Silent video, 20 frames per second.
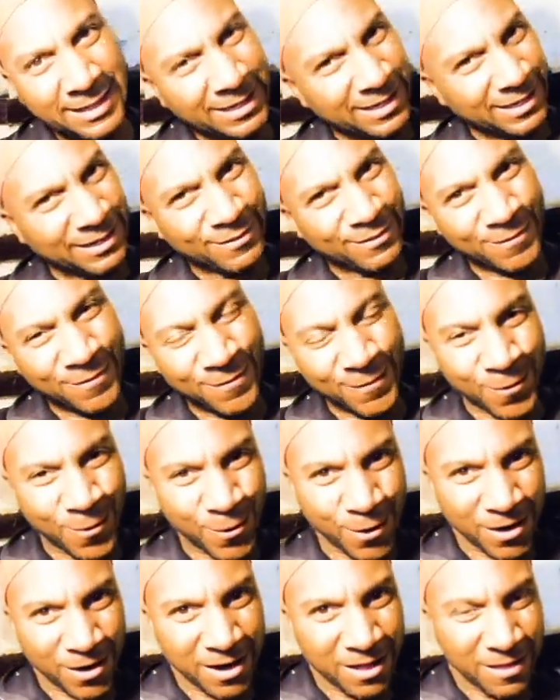it
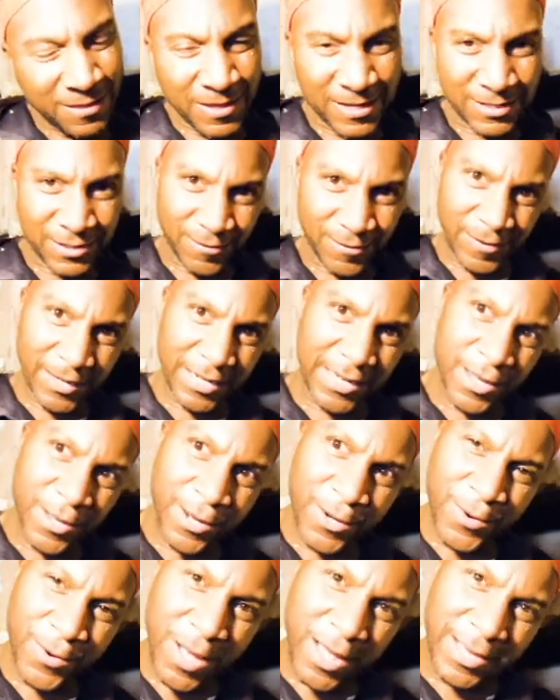for this
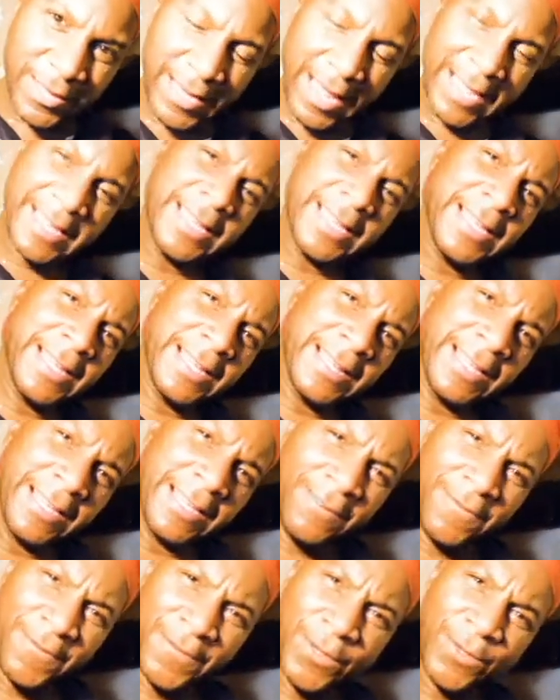video. Like it
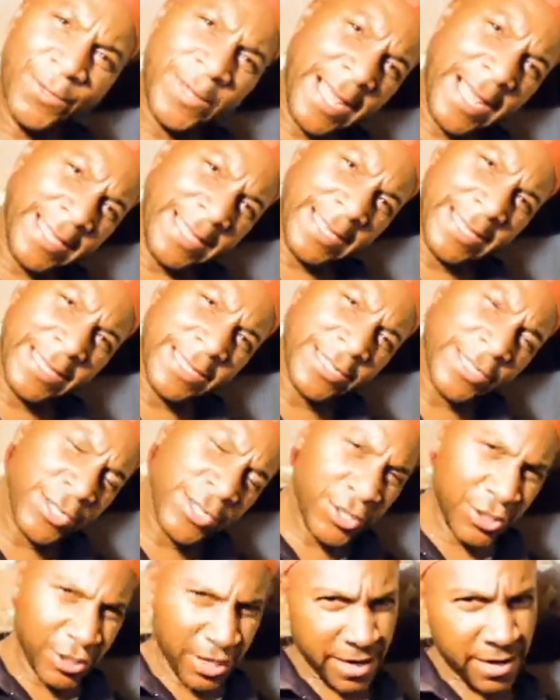if you like it.
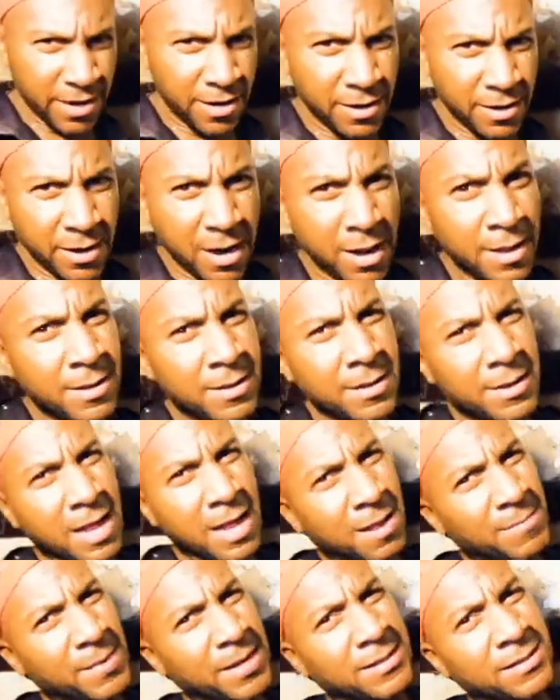Share,
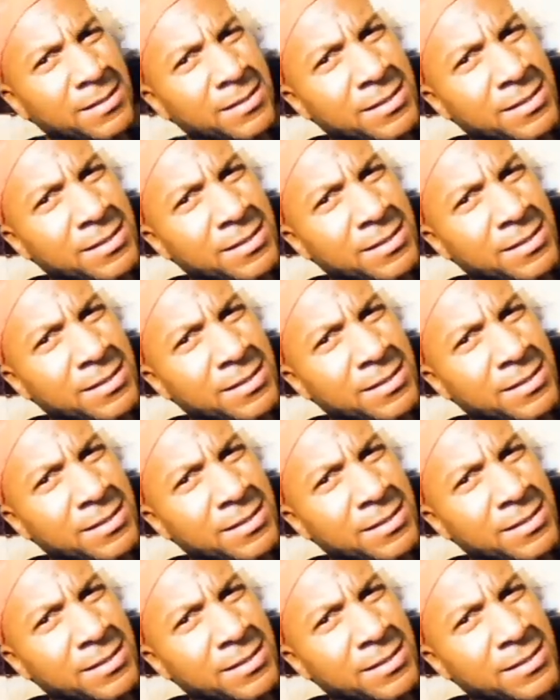comment,